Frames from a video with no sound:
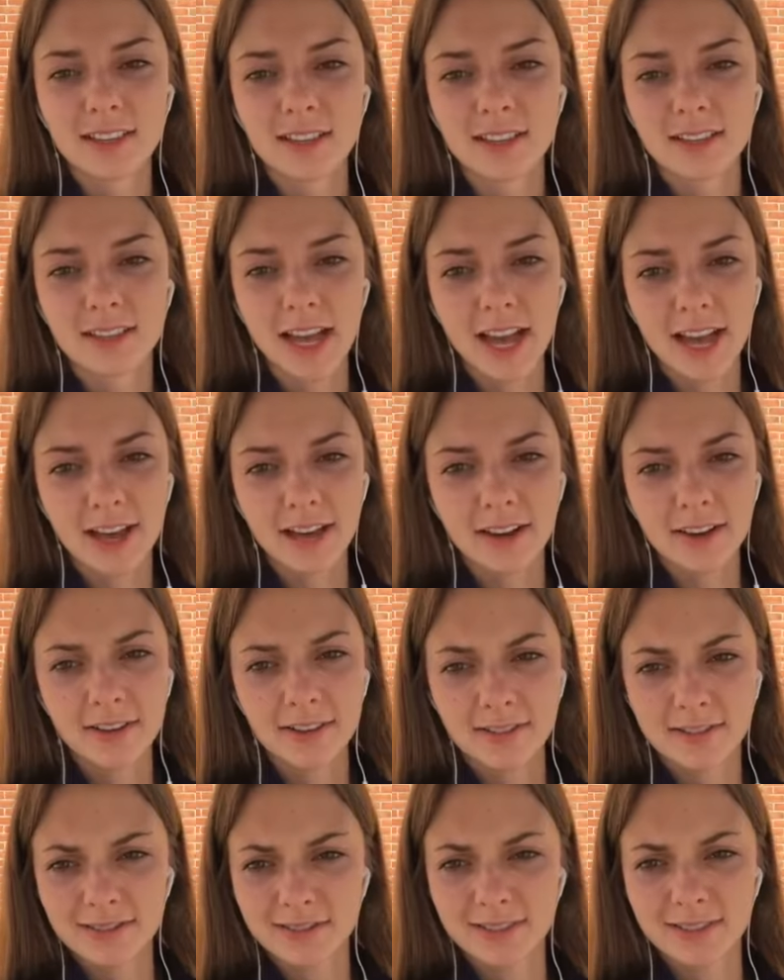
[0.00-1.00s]
Lier
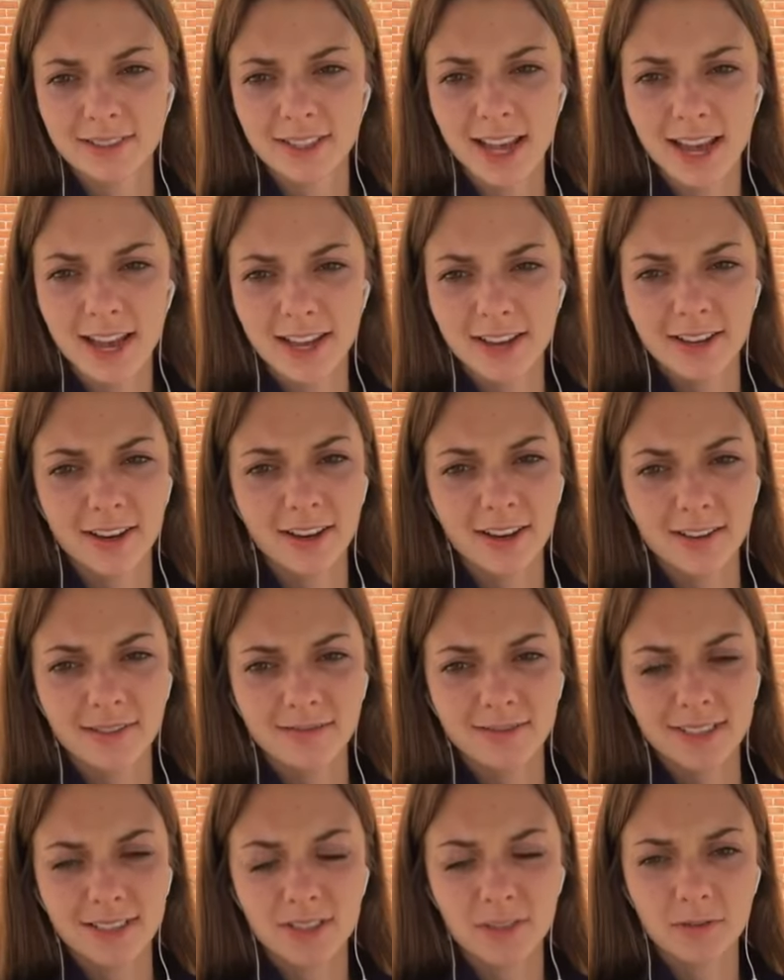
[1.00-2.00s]

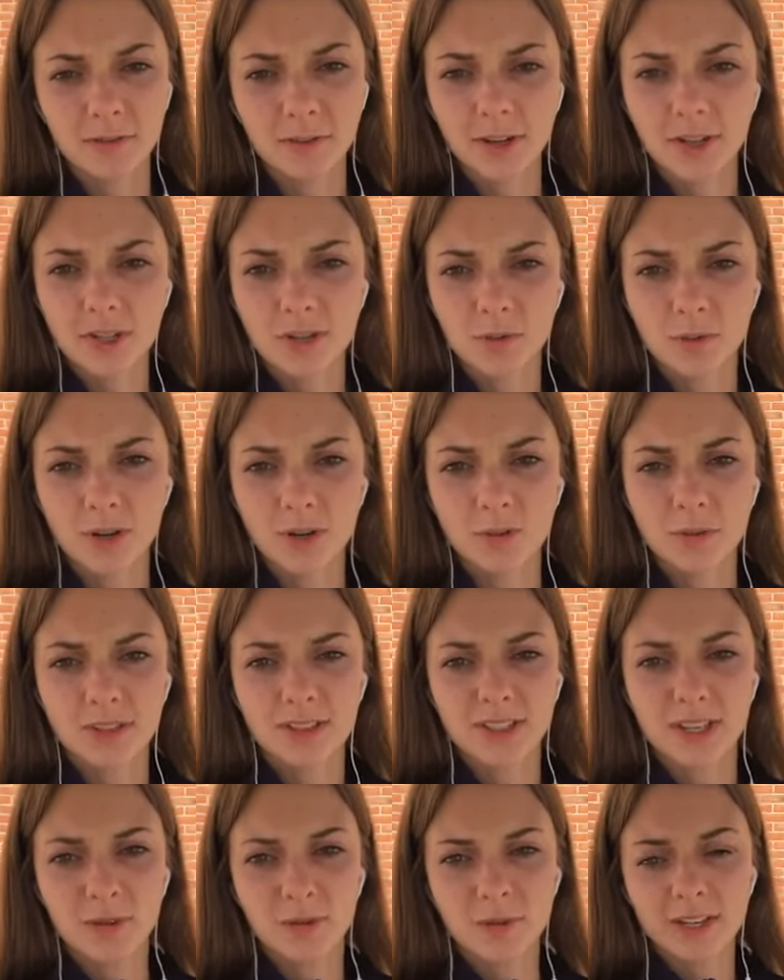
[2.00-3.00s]
is a French word we
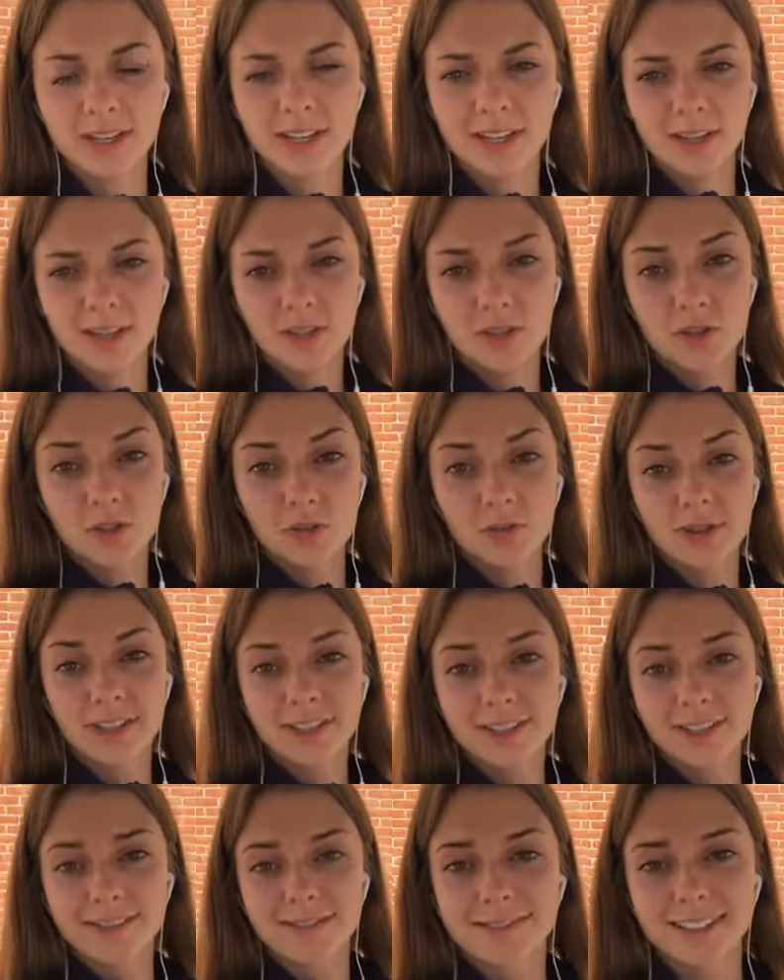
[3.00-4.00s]
say reading, to
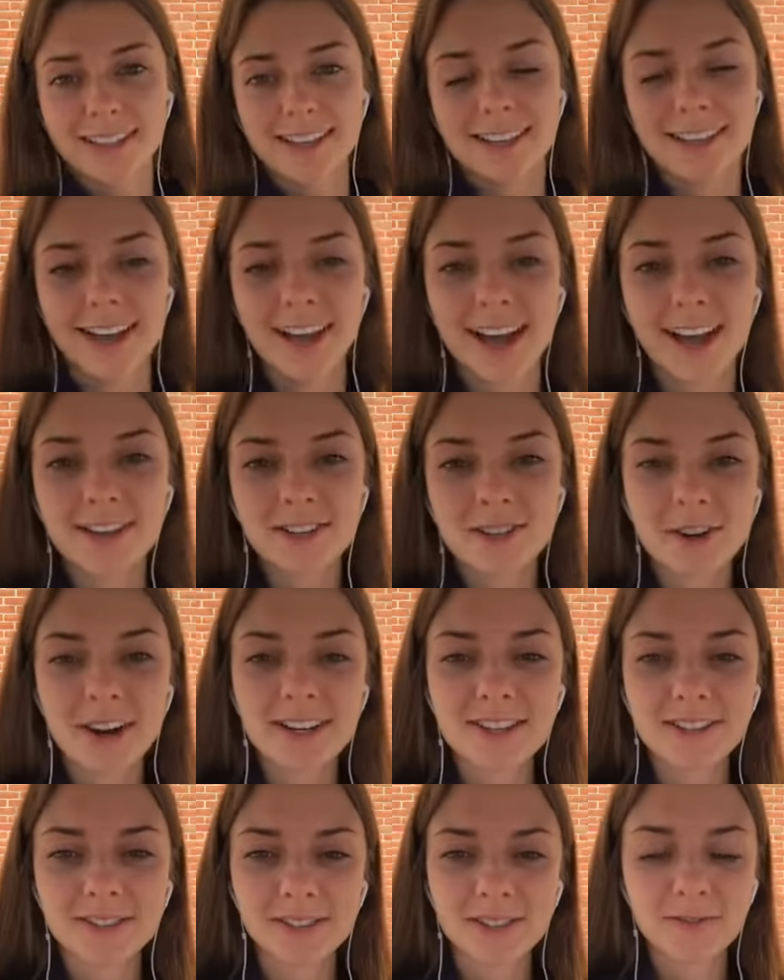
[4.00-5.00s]
read. I tried
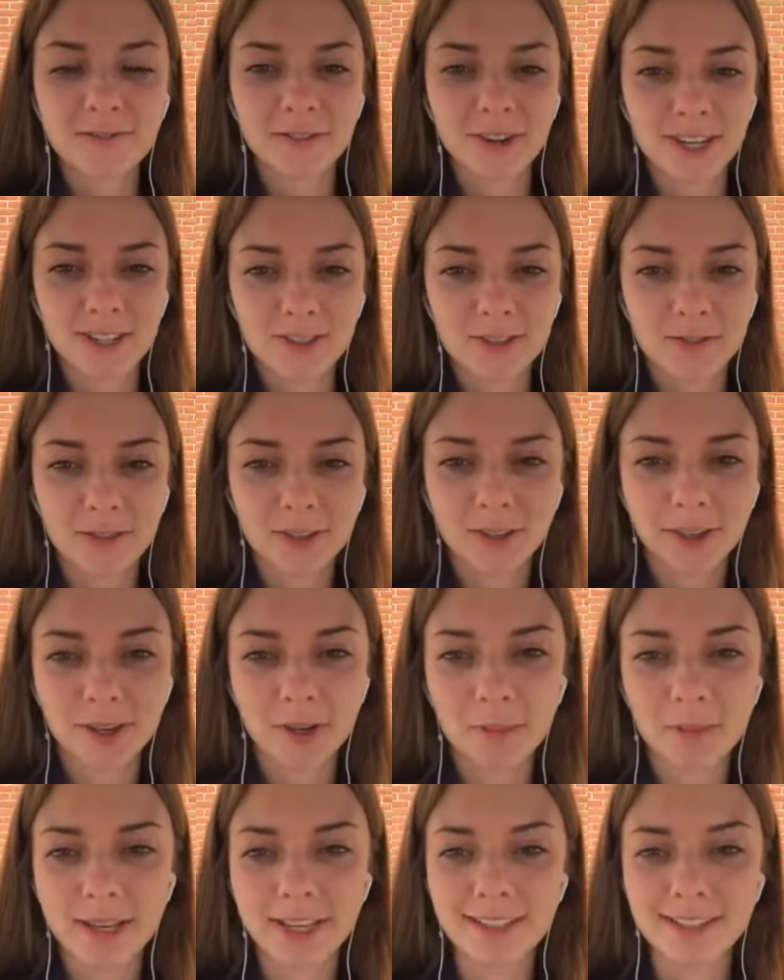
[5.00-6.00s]
to learn French for a
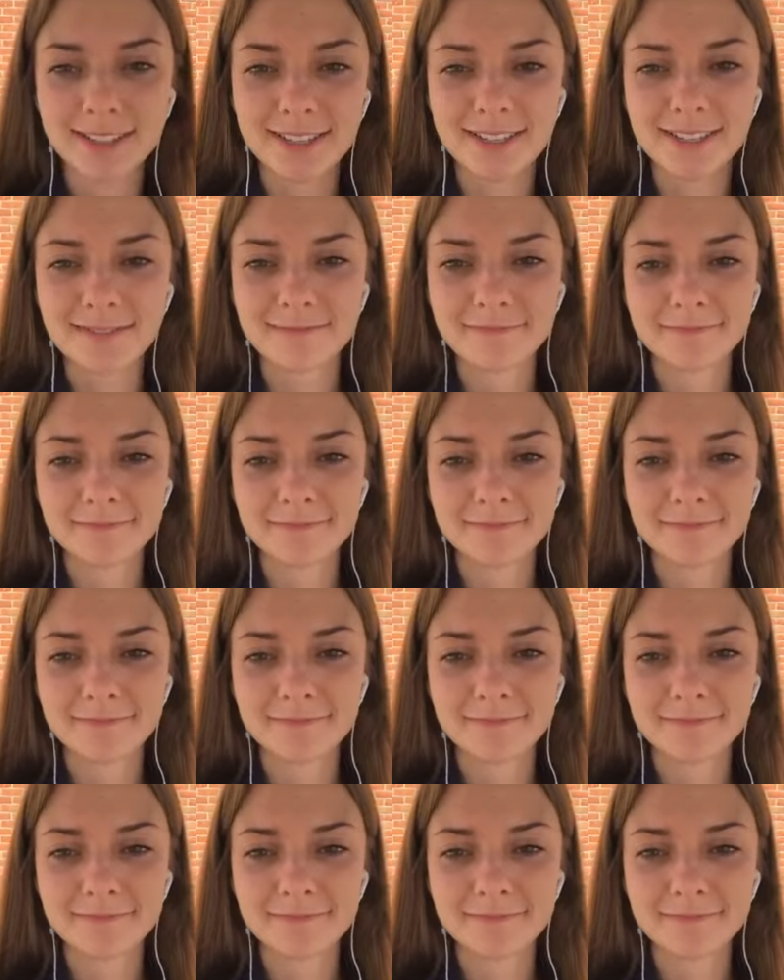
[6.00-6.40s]
little bit.